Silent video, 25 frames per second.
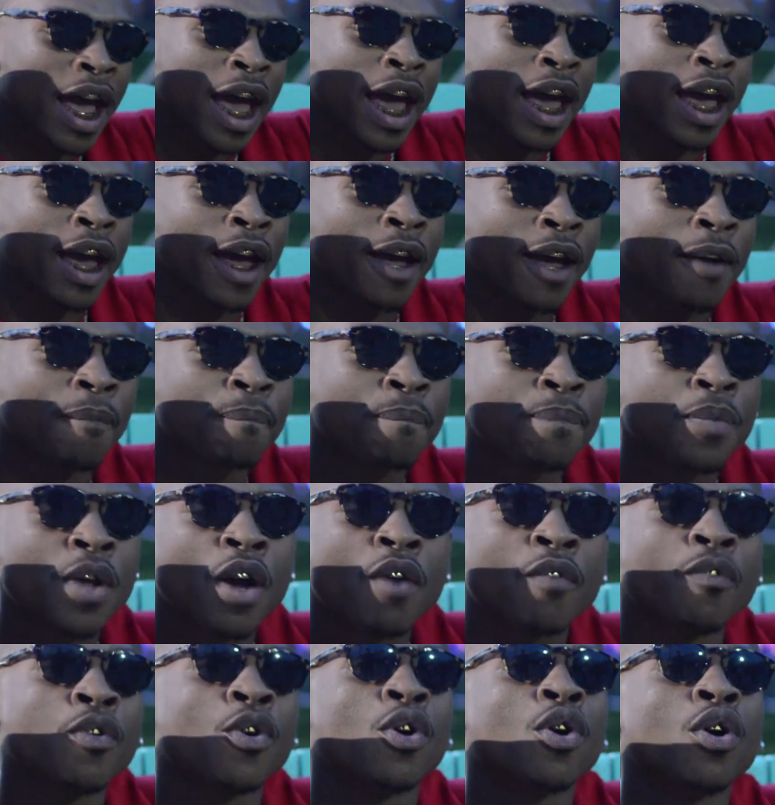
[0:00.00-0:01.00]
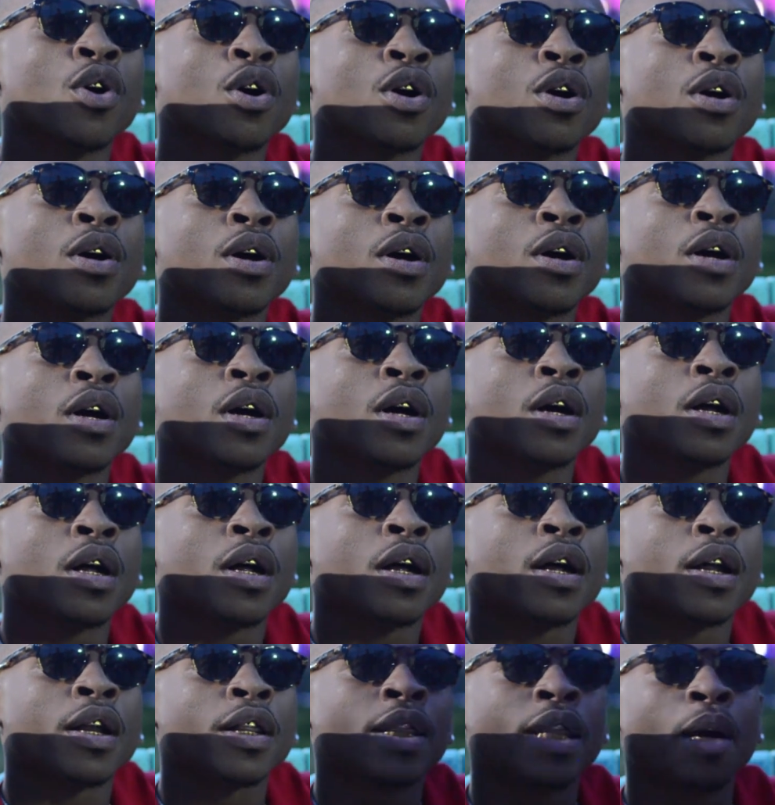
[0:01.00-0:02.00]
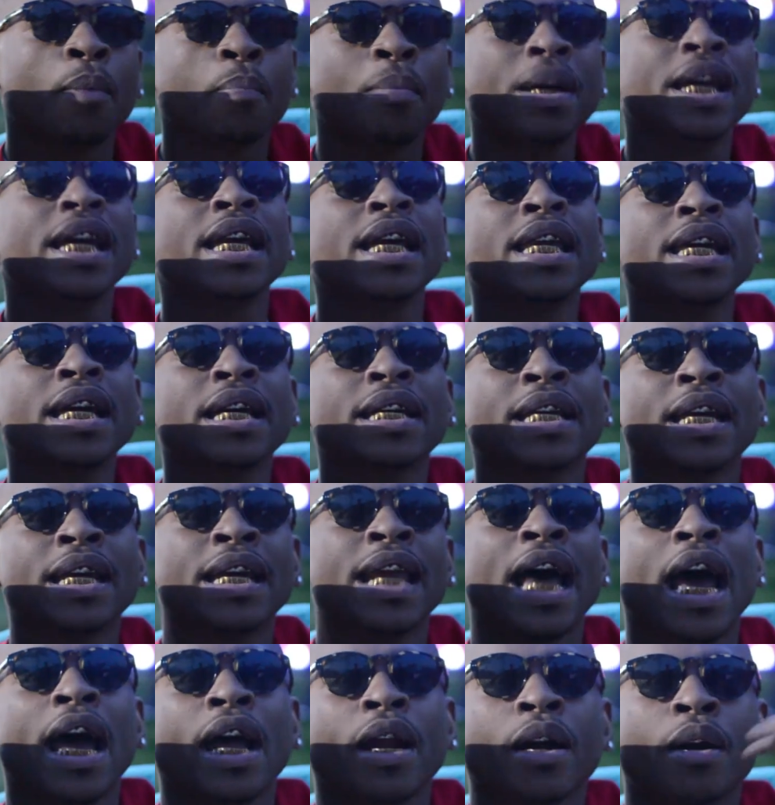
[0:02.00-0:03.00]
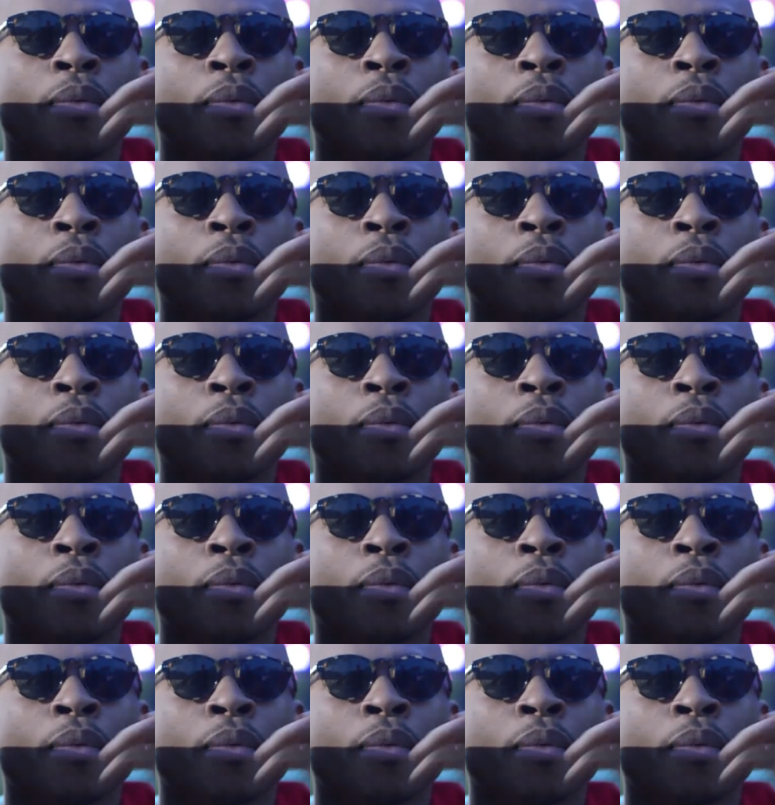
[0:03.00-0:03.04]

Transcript: And for the media to not